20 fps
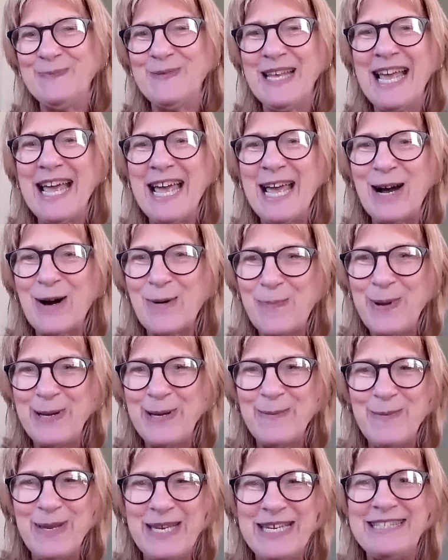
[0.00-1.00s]

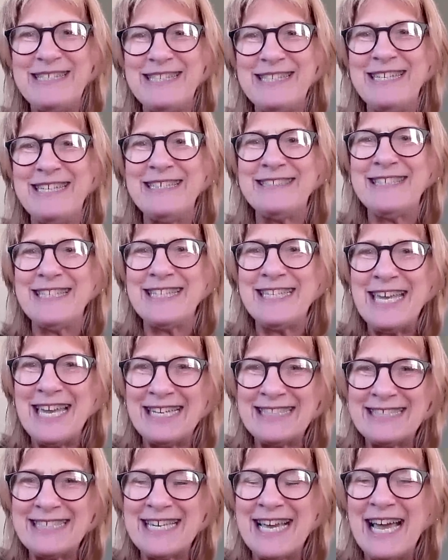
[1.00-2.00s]
helping me to
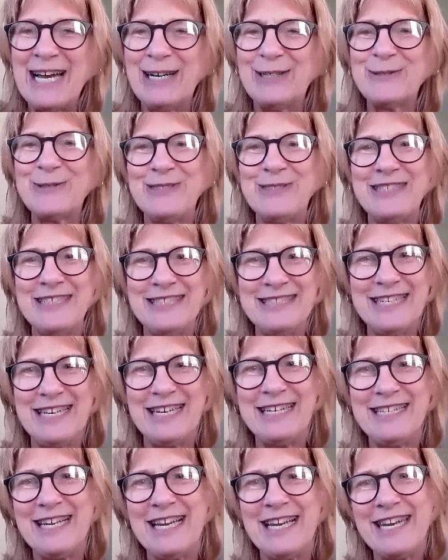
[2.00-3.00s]
get out
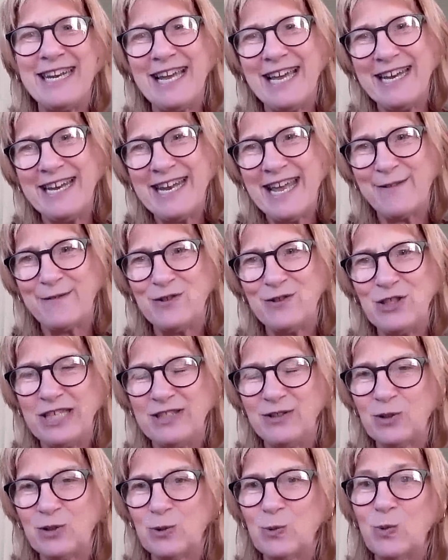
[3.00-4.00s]
and have
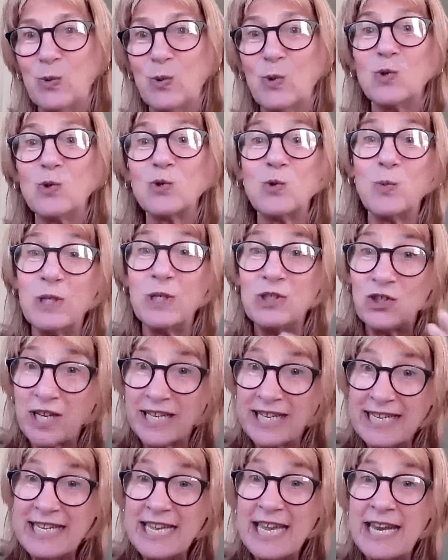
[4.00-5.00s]
gentle walks, which
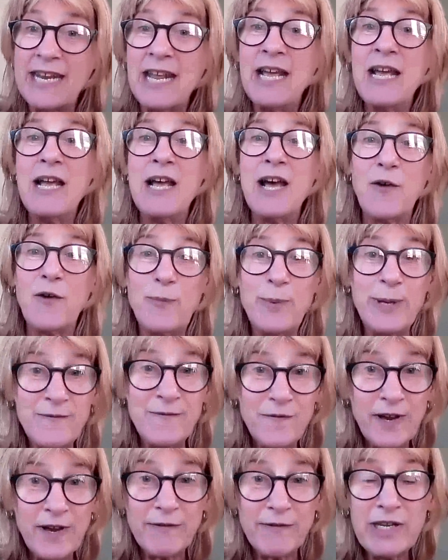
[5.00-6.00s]
again have
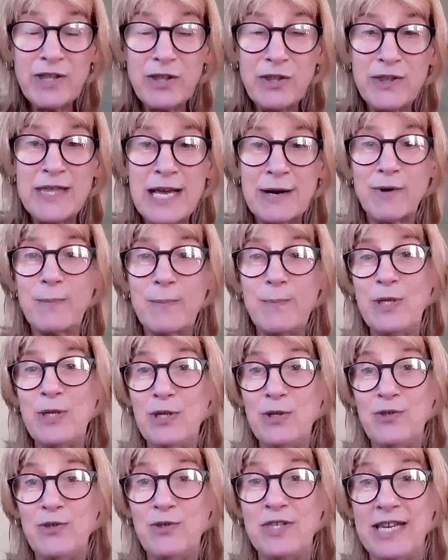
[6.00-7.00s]
been very
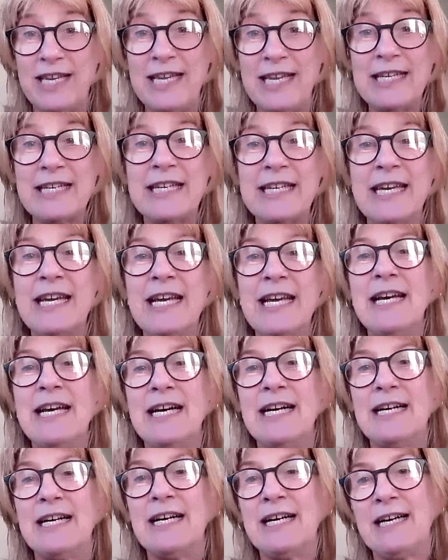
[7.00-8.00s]
therapeutic
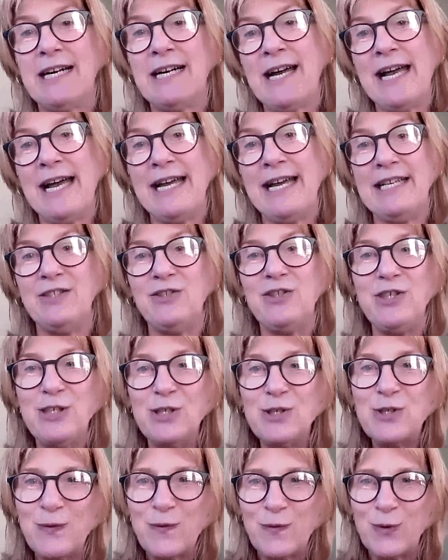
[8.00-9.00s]
and
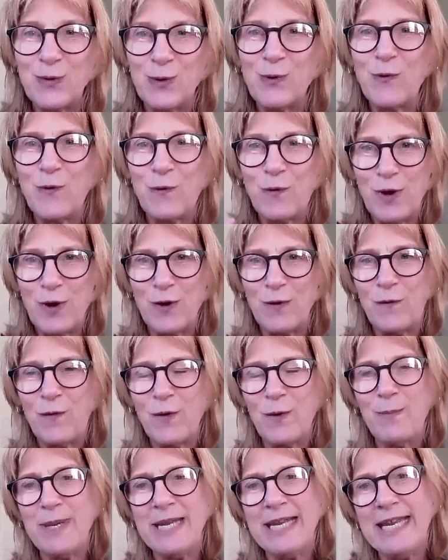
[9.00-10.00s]
useful
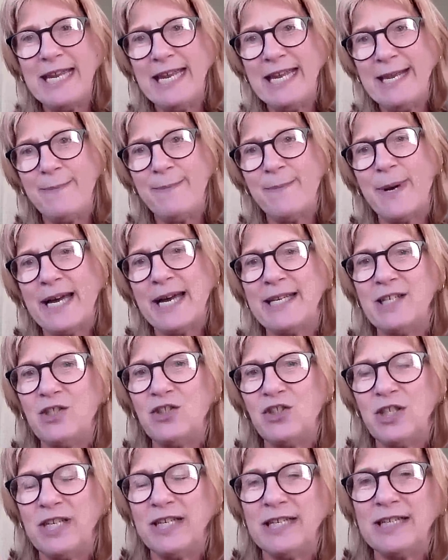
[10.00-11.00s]
for me in
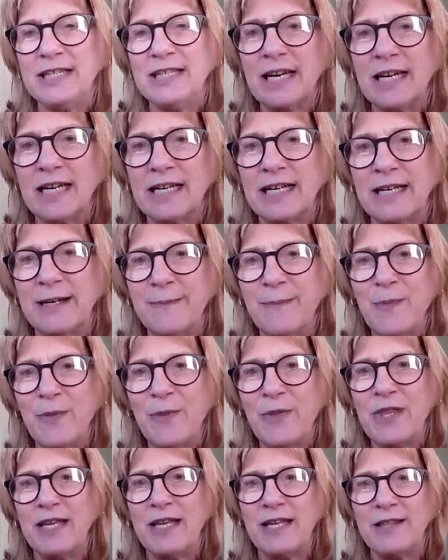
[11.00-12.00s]
managing
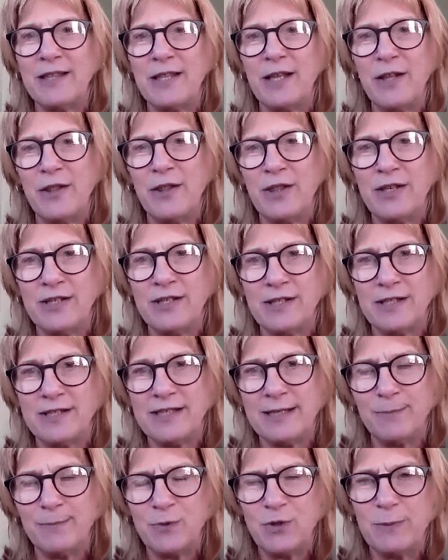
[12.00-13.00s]
the
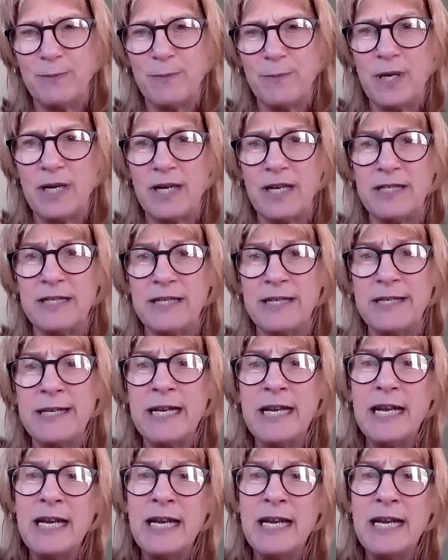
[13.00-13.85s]
symptom burden.